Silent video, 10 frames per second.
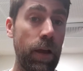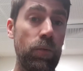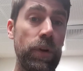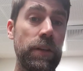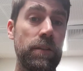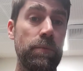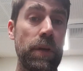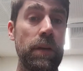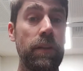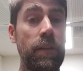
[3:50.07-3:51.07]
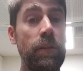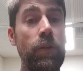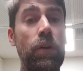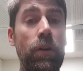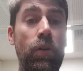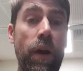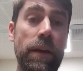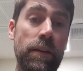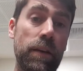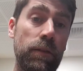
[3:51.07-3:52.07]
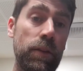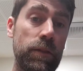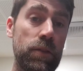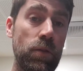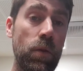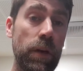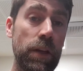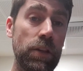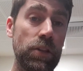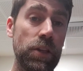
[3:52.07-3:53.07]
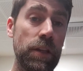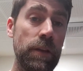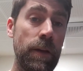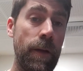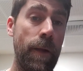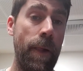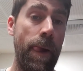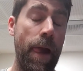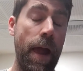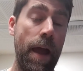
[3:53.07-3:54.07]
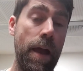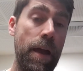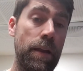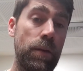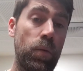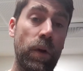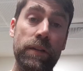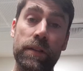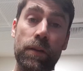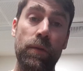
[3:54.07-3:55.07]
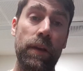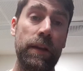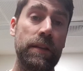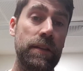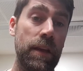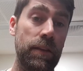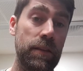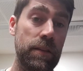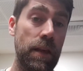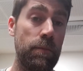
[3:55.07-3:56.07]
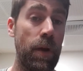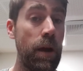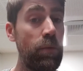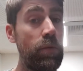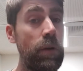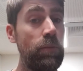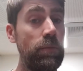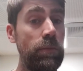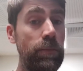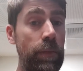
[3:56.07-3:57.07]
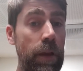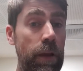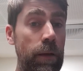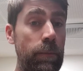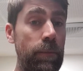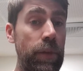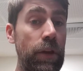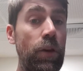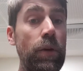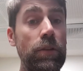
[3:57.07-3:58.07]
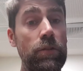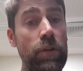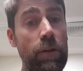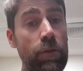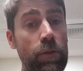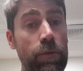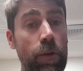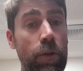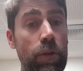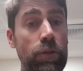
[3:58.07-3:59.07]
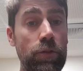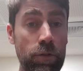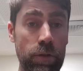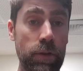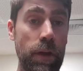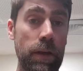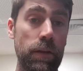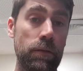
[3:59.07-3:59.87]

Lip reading: reason being that they've got a greater level of stored energy, and once they're released down the same marble run, they're going to travel further due to that